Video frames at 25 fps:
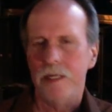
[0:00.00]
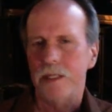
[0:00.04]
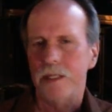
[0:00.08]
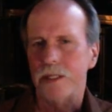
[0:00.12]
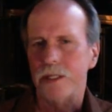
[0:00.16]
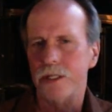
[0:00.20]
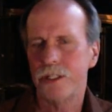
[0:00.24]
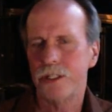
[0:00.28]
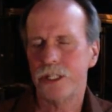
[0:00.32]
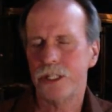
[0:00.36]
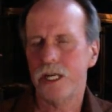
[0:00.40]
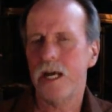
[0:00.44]

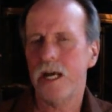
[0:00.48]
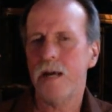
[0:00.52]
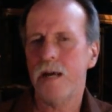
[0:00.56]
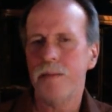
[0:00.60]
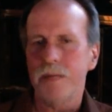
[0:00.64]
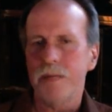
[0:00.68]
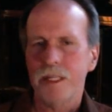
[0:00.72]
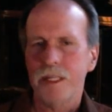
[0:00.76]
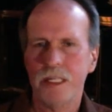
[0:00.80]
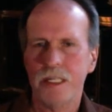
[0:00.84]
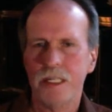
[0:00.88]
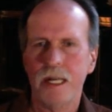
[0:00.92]
Their job
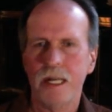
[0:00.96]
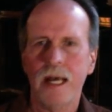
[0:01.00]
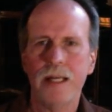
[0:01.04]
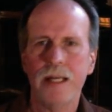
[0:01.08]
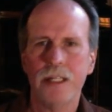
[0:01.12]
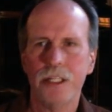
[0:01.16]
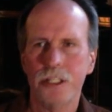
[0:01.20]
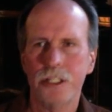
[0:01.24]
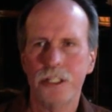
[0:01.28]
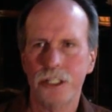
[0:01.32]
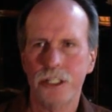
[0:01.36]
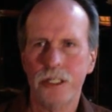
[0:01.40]
is
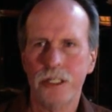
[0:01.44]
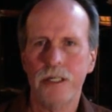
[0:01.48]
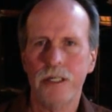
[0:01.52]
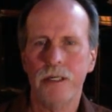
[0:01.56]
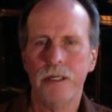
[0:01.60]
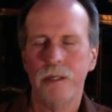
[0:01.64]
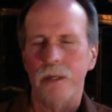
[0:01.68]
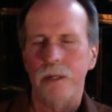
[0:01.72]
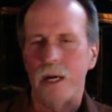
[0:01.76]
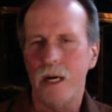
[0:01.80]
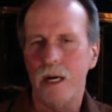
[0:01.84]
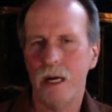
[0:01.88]
not to
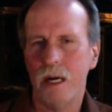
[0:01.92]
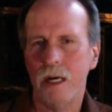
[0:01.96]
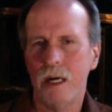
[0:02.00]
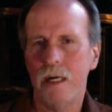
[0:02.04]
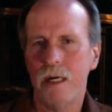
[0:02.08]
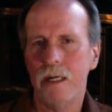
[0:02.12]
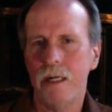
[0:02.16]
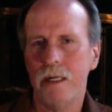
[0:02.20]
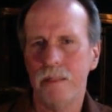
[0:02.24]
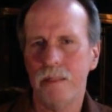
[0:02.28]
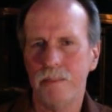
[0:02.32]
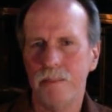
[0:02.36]
show
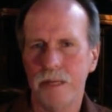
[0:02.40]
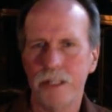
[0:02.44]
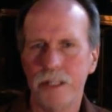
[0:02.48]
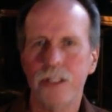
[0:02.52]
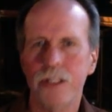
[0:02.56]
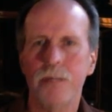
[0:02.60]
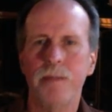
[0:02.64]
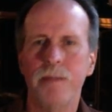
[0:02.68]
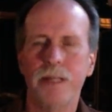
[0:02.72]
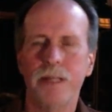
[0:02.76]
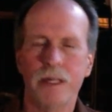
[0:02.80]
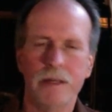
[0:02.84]
our
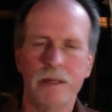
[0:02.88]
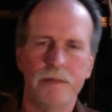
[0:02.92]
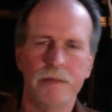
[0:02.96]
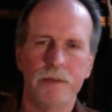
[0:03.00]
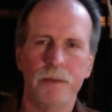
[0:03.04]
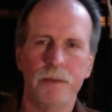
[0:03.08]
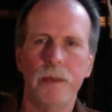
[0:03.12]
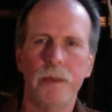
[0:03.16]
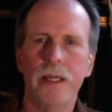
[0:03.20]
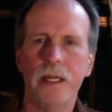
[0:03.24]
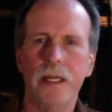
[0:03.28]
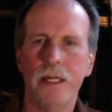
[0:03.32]
measurement of the
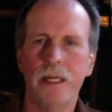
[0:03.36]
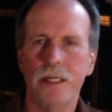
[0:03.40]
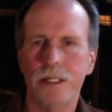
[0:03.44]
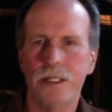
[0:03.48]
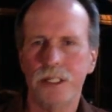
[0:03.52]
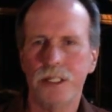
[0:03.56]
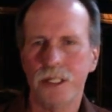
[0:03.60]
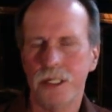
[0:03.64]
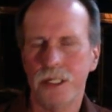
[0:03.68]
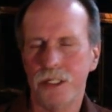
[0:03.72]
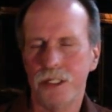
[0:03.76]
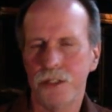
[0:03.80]

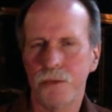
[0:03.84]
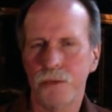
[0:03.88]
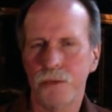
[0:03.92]
radius is